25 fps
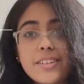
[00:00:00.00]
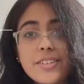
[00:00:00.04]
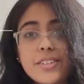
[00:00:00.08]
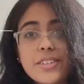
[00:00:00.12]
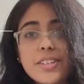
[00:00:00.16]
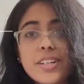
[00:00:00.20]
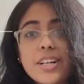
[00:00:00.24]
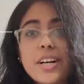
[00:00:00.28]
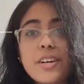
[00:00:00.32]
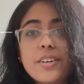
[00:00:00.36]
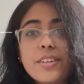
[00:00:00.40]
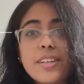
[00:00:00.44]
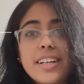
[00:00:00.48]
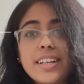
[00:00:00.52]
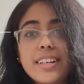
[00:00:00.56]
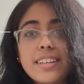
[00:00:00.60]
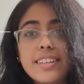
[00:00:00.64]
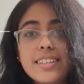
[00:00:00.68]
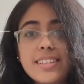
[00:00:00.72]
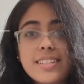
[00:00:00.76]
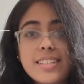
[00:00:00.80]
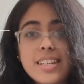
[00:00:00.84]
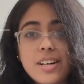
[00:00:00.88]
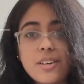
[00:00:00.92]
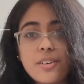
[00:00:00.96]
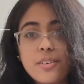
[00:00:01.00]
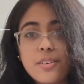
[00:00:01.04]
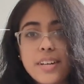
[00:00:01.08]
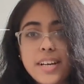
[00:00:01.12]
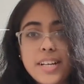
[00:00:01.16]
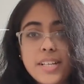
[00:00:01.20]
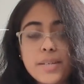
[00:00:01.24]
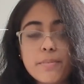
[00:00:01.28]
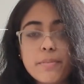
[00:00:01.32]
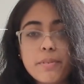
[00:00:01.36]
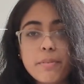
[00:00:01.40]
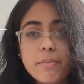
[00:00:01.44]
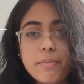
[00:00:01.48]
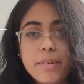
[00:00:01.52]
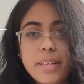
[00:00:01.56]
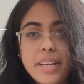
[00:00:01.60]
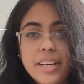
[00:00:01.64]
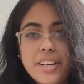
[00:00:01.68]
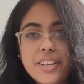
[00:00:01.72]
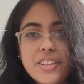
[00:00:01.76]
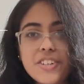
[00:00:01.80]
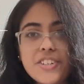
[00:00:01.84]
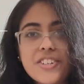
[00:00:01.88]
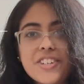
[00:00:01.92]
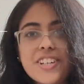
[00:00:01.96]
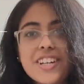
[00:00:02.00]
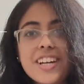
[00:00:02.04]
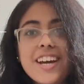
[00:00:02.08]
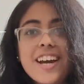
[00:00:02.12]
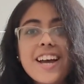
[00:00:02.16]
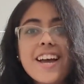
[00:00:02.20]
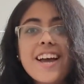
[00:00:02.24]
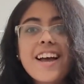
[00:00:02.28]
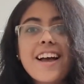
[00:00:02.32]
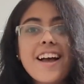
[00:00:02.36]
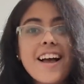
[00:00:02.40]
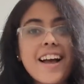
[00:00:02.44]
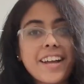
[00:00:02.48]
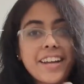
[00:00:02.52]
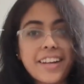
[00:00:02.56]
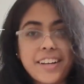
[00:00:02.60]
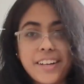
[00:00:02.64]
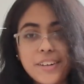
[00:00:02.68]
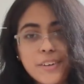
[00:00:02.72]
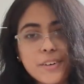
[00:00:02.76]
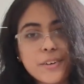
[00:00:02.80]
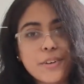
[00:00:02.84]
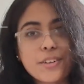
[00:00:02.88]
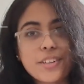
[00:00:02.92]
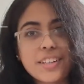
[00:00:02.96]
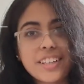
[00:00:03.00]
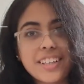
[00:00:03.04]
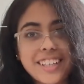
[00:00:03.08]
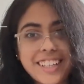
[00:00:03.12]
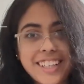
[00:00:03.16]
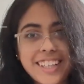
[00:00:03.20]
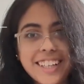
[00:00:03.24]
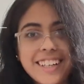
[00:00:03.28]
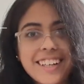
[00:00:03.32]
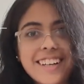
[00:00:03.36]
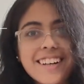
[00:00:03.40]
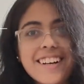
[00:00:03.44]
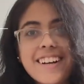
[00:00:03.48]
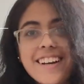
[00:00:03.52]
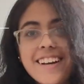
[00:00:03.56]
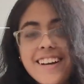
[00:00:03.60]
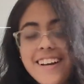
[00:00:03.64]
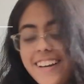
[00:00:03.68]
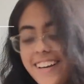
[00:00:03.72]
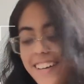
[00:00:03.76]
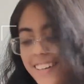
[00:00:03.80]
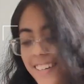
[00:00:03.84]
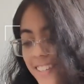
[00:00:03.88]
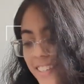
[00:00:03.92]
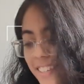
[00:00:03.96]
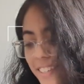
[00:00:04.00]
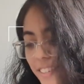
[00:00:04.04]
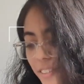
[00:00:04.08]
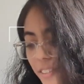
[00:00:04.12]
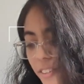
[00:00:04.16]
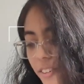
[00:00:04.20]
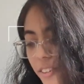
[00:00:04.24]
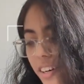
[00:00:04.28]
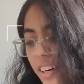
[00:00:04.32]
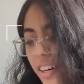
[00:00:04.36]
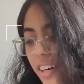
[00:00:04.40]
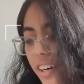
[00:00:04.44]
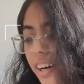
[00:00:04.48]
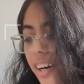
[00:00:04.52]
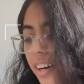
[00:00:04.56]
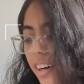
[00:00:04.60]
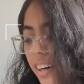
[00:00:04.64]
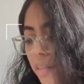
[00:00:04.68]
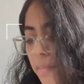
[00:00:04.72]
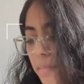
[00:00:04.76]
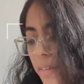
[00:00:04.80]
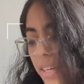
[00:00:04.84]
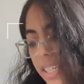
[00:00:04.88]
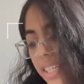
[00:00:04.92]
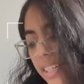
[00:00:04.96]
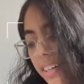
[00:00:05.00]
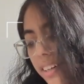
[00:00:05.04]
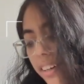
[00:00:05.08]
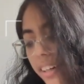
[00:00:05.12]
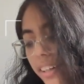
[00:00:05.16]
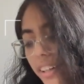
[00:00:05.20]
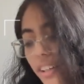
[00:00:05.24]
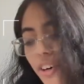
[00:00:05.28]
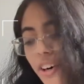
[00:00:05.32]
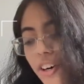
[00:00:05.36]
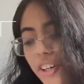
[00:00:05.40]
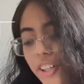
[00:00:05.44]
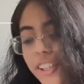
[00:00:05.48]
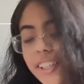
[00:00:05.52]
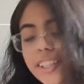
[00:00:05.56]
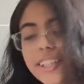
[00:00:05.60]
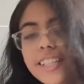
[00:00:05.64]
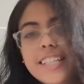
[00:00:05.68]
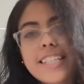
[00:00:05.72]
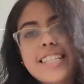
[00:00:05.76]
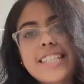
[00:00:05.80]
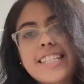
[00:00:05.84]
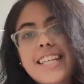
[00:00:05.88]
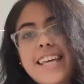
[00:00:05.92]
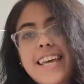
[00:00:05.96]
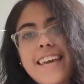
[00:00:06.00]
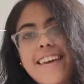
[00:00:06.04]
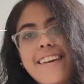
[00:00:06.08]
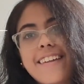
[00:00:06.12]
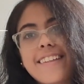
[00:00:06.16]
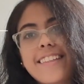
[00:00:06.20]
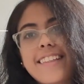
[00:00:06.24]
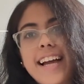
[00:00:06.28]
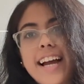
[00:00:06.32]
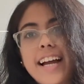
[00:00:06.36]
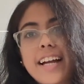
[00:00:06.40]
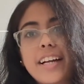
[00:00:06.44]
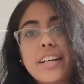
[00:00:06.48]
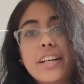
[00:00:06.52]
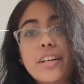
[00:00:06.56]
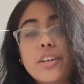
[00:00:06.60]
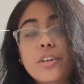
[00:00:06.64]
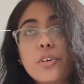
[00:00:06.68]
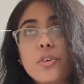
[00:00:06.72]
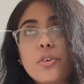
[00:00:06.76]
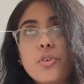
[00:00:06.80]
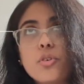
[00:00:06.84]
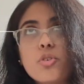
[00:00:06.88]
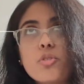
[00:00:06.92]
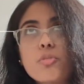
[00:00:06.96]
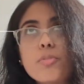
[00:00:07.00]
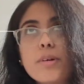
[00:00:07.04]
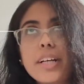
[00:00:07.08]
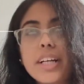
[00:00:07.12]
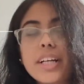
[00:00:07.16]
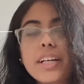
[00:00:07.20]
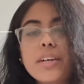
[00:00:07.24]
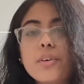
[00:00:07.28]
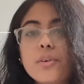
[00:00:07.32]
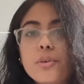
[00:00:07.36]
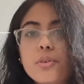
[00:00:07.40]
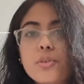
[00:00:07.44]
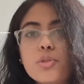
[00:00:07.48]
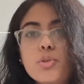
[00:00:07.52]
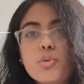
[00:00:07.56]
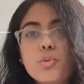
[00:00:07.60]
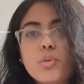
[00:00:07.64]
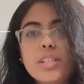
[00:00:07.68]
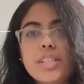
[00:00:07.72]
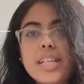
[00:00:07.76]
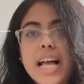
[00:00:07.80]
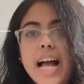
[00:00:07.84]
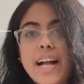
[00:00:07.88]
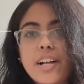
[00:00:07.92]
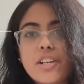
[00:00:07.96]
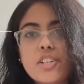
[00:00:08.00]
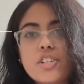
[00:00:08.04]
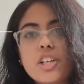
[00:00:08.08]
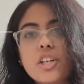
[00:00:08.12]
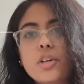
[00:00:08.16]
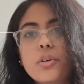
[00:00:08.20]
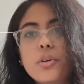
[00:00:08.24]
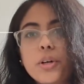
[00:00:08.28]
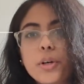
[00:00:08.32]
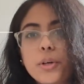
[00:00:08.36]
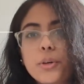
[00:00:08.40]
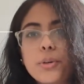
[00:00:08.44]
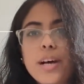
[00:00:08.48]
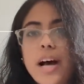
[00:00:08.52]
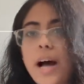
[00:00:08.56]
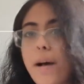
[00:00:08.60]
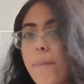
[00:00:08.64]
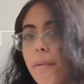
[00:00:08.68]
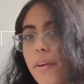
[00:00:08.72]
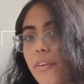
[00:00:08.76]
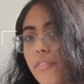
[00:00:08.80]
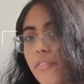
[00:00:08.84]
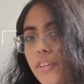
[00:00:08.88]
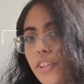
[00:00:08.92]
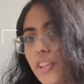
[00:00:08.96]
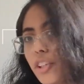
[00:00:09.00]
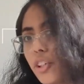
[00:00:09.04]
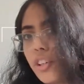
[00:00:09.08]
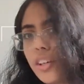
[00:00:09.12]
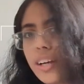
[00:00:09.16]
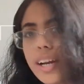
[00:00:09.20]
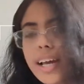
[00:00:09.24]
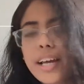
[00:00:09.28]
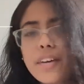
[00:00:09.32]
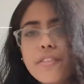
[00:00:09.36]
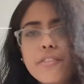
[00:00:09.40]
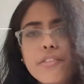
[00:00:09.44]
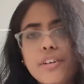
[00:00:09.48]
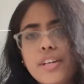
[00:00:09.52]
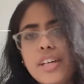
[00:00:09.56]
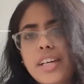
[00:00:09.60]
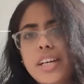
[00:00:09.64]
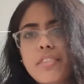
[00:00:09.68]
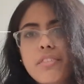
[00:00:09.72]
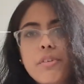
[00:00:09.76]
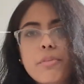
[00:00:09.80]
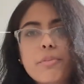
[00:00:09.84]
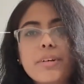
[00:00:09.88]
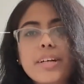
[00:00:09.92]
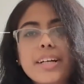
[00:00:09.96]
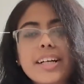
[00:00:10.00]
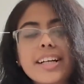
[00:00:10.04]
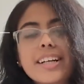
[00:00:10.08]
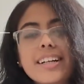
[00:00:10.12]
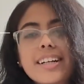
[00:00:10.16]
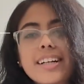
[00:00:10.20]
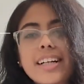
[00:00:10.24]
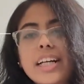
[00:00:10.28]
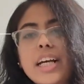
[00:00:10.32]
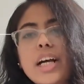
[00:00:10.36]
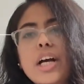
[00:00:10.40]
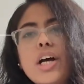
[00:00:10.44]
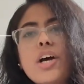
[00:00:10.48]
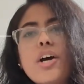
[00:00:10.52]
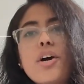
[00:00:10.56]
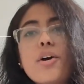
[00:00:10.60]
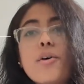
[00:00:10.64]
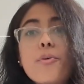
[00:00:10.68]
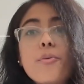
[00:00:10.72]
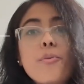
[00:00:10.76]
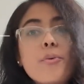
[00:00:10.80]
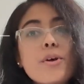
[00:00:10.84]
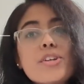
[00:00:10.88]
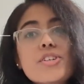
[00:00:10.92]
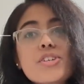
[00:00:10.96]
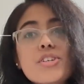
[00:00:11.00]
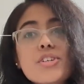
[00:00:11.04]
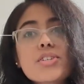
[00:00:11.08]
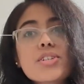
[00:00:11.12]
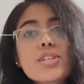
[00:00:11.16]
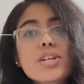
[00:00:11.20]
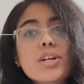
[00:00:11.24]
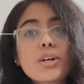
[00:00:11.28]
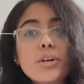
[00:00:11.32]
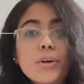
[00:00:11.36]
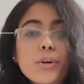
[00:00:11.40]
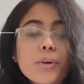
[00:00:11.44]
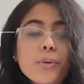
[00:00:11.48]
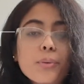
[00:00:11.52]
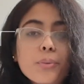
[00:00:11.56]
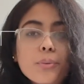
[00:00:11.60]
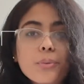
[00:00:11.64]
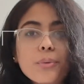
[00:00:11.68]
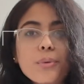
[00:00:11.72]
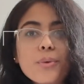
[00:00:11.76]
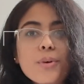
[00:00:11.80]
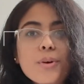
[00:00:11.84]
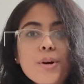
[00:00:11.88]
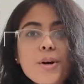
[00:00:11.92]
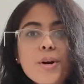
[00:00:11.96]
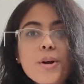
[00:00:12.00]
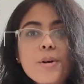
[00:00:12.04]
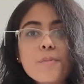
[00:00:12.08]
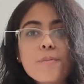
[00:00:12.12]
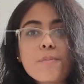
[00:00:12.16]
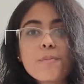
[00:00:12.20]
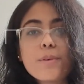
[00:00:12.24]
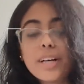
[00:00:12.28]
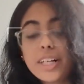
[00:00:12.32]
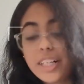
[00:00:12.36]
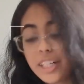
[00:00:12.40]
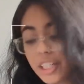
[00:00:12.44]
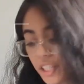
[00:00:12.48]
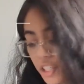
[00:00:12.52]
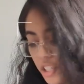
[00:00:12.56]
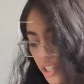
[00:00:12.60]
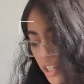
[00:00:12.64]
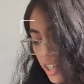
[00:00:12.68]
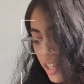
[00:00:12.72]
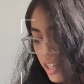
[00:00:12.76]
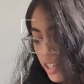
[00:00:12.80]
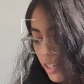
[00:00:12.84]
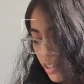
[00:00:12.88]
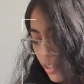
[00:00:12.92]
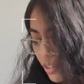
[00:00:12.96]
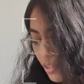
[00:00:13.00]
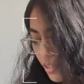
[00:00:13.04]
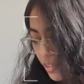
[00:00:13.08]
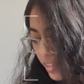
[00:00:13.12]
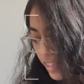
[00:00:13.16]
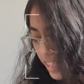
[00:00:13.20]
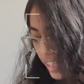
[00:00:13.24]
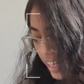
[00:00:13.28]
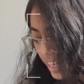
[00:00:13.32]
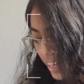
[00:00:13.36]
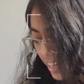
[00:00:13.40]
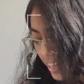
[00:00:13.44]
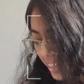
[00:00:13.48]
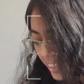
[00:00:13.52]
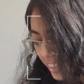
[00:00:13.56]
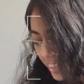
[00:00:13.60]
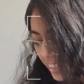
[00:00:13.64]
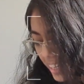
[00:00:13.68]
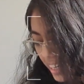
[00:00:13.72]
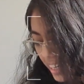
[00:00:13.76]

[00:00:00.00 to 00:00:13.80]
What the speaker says: so now that the sound has been perished, I can talk again. So basically the author is saying that nobody knows what's actually going to happen with your life. You can never predict it, which is true. But she is also saying